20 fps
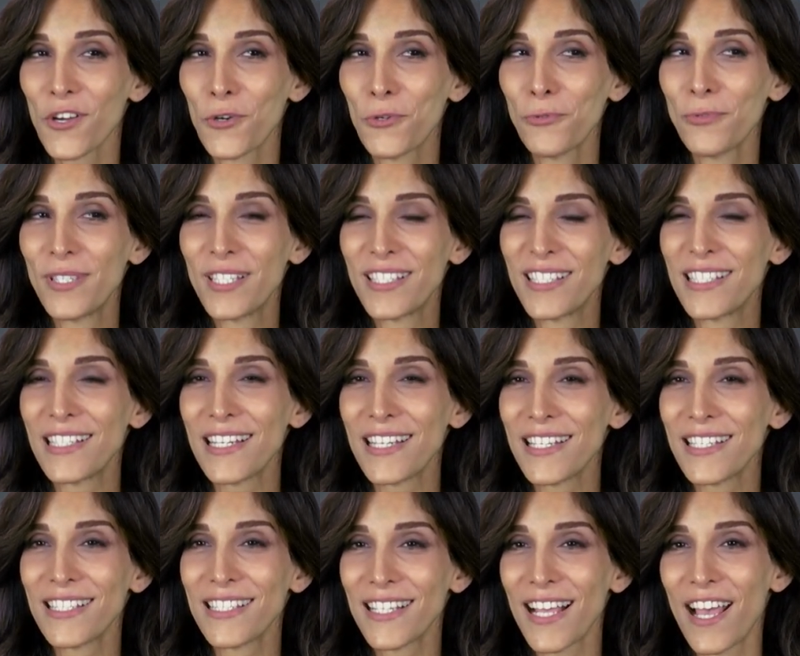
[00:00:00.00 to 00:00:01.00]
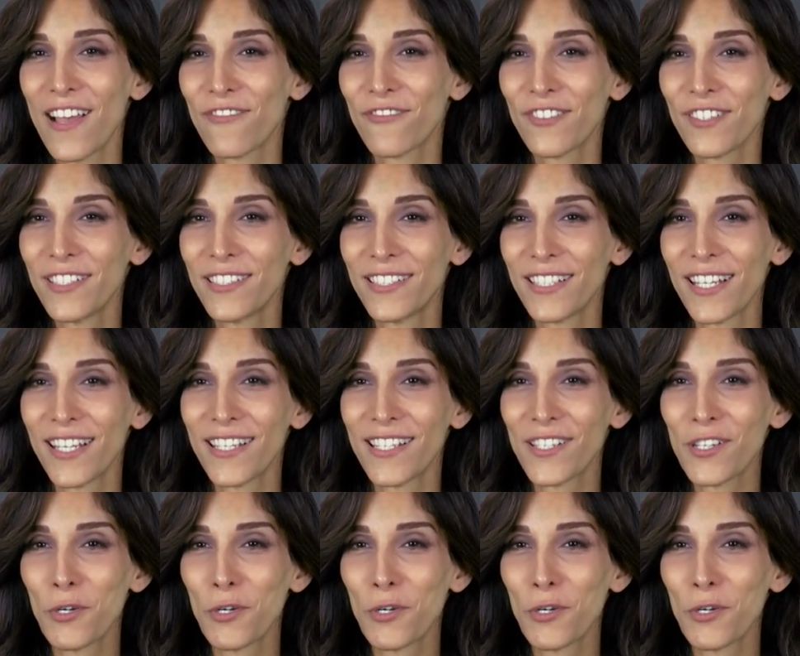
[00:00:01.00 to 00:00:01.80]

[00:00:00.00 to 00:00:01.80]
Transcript: who sees everything,